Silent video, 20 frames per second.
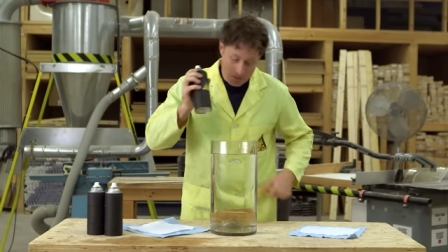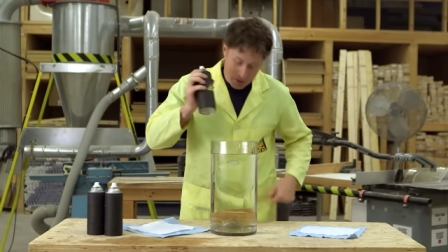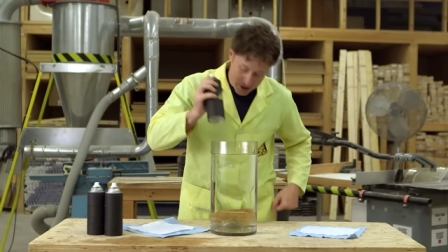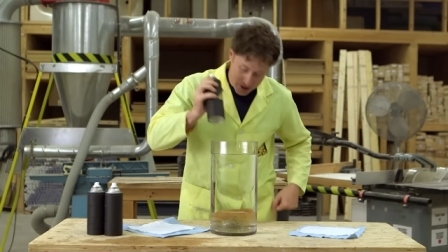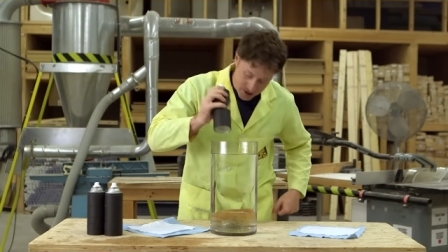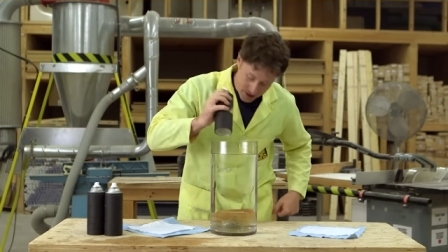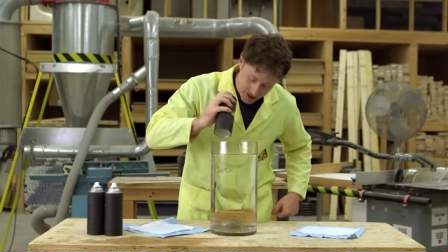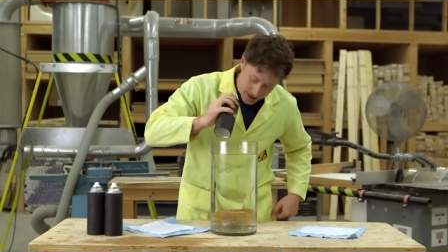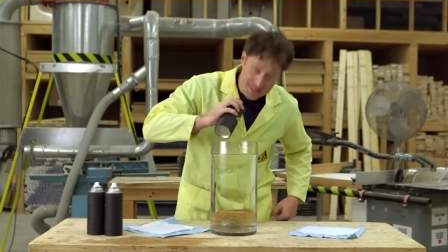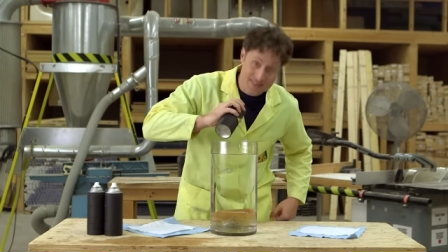
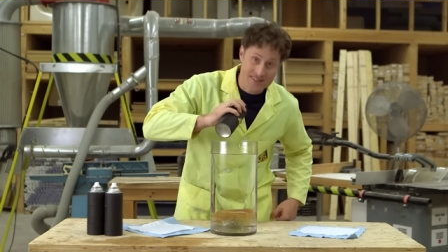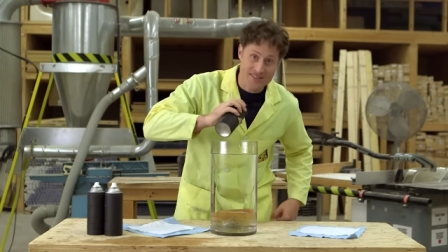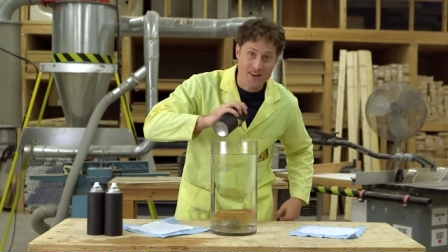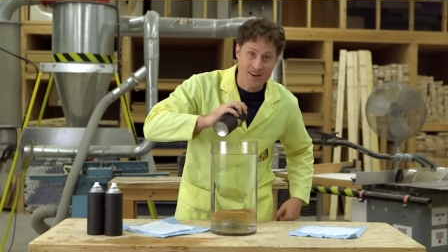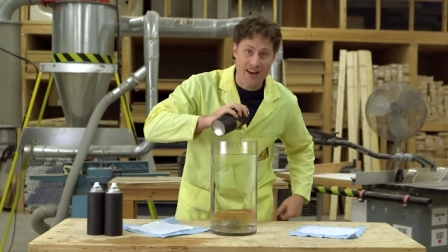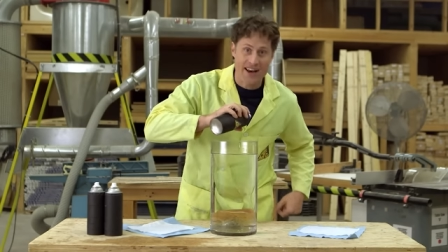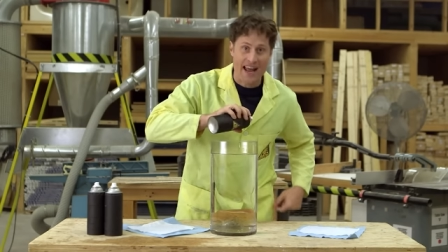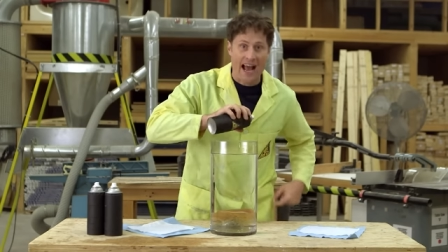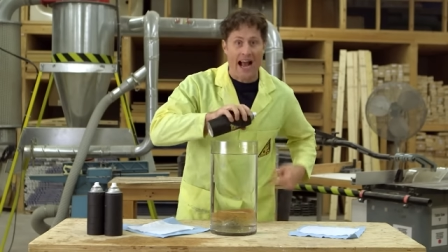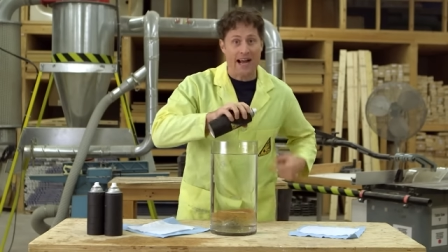but
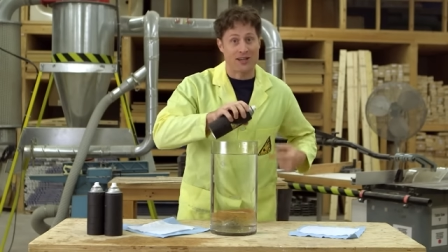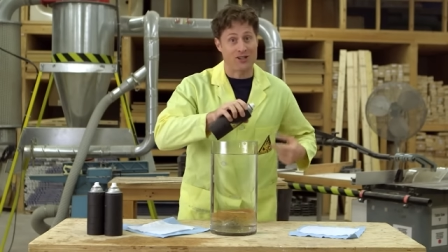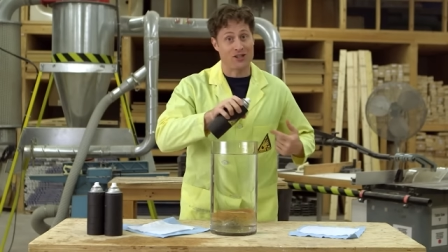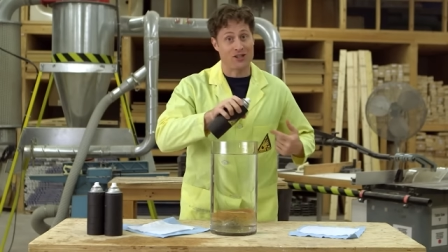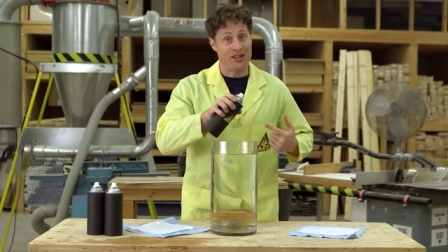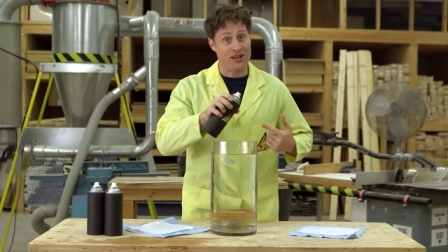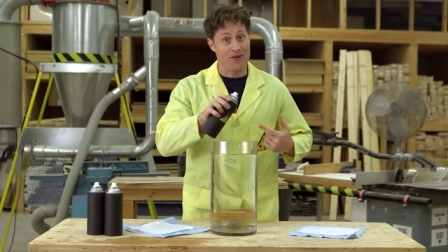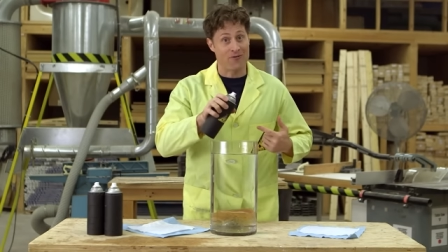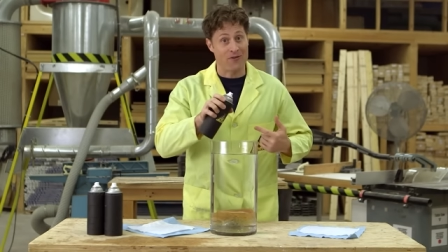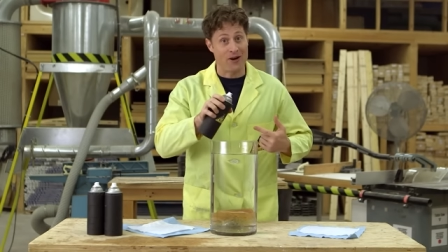it's not
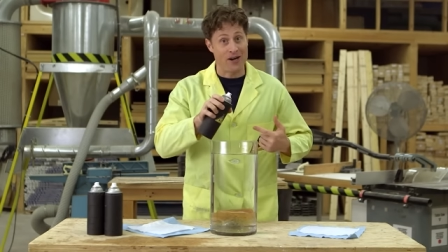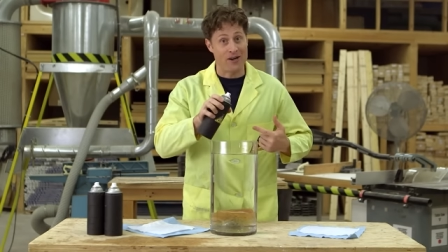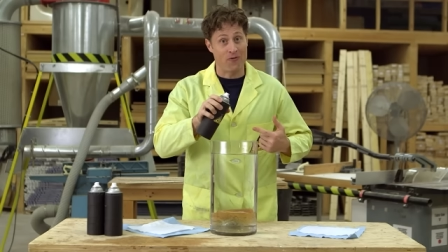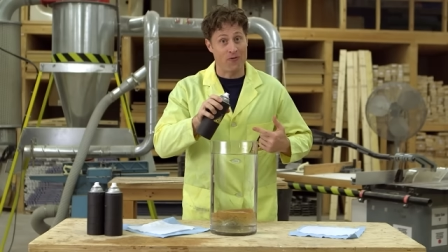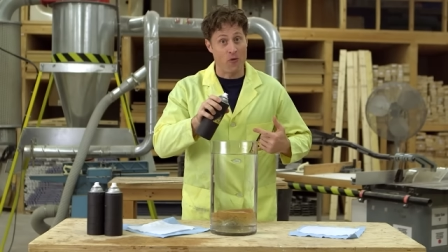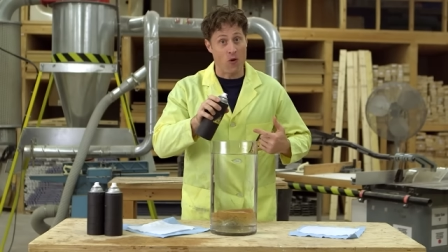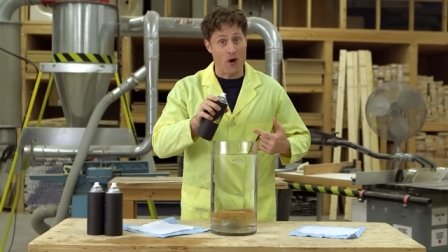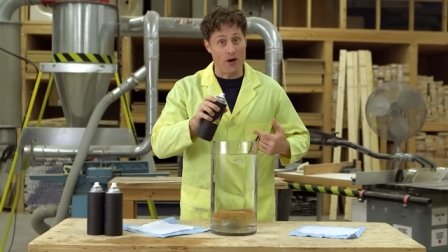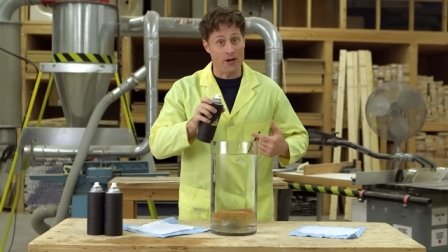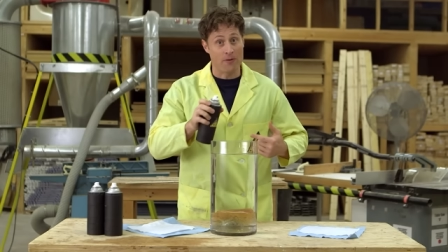actually afraid
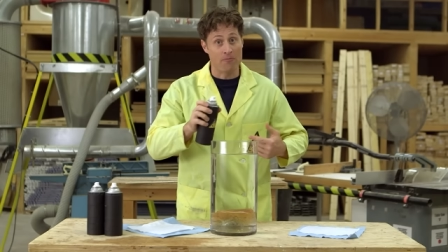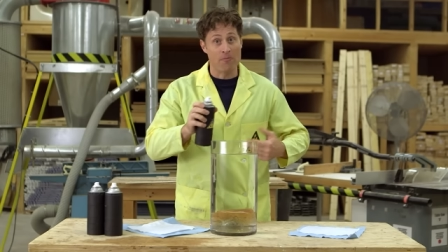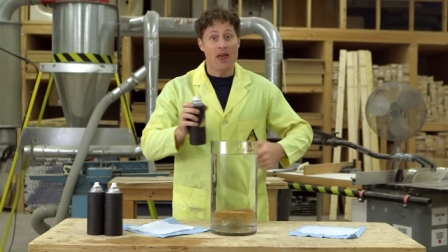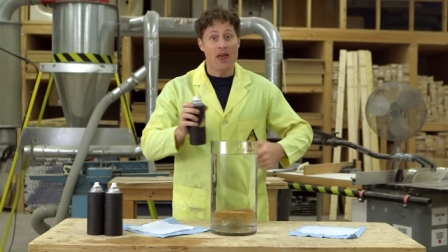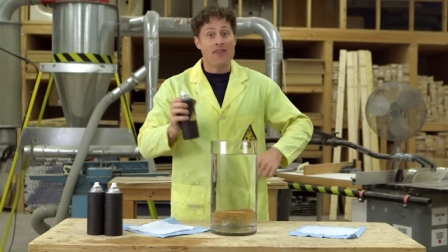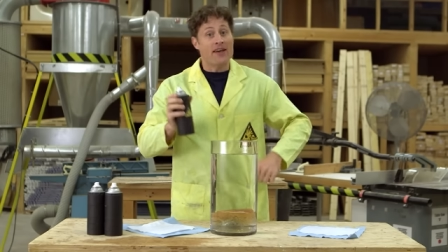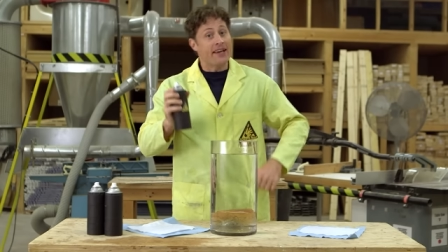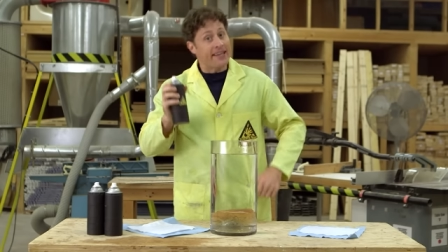of water.